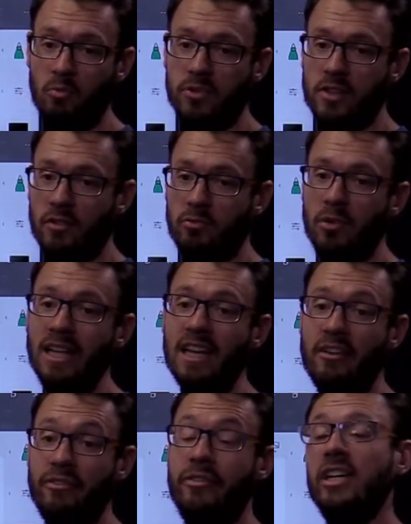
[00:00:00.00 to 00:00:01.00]
sort of really
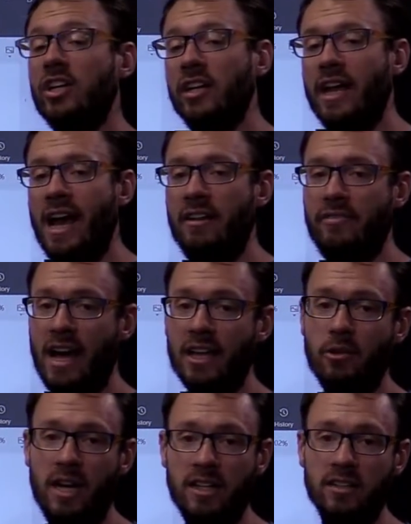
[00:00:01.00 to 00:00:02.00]
efficient at
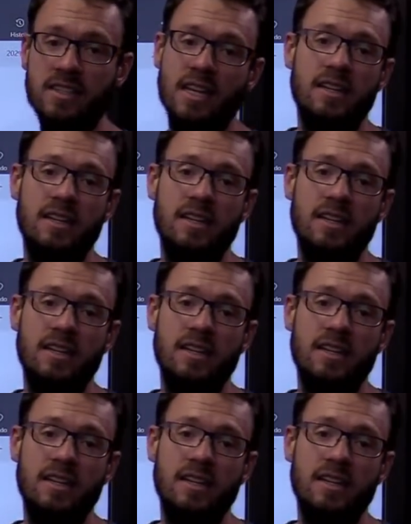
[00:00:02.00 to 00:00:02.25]
evaluating these